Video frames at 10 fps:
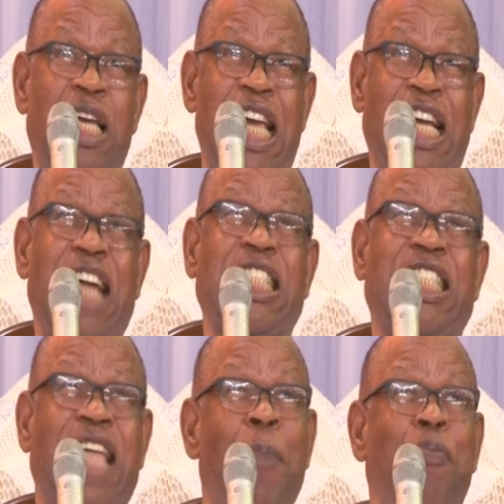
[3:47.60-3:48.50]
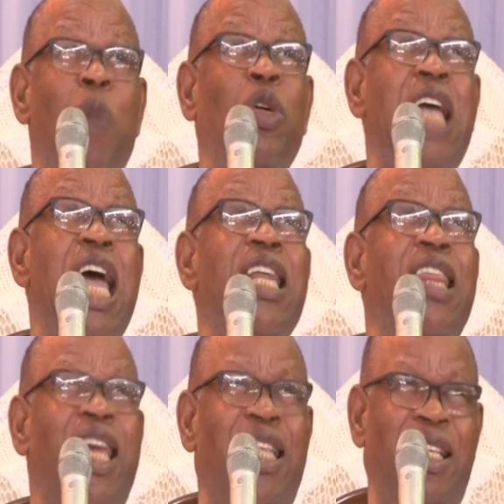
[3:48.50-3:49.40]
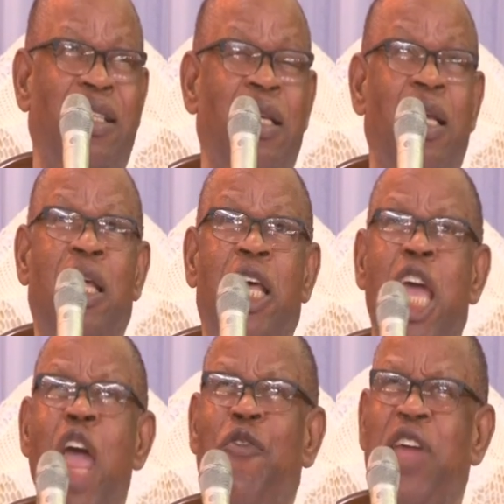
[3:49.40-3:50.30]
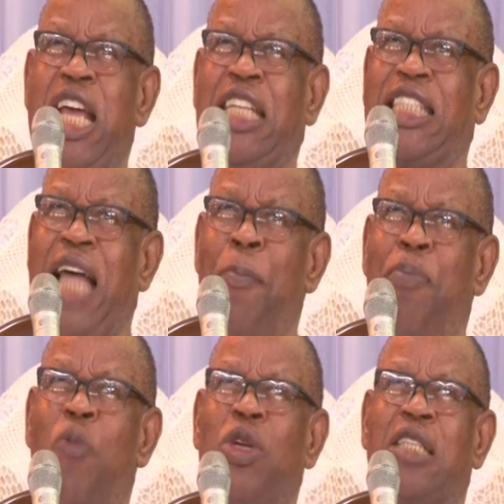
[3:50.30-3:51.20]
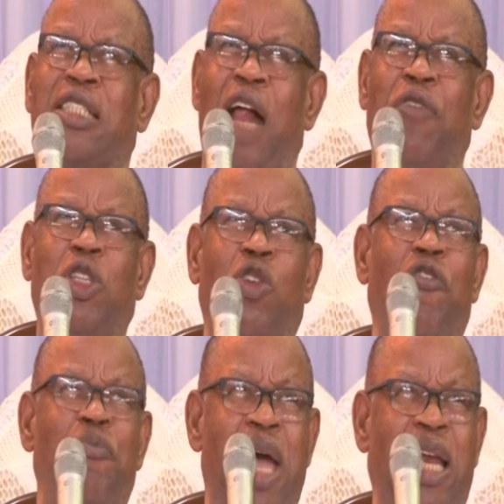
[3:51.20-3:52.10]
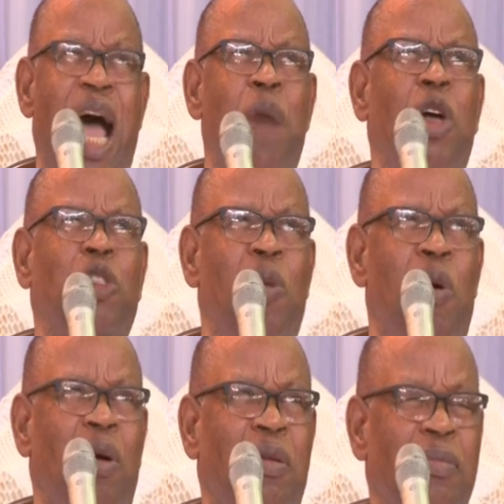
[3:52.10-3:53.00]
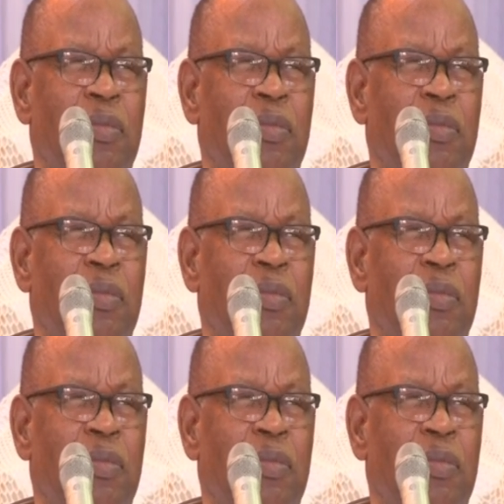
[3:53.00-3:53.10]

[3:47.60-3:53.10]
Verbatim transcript: He can tamper with anything. If he tamper with the salvation of men, how much more?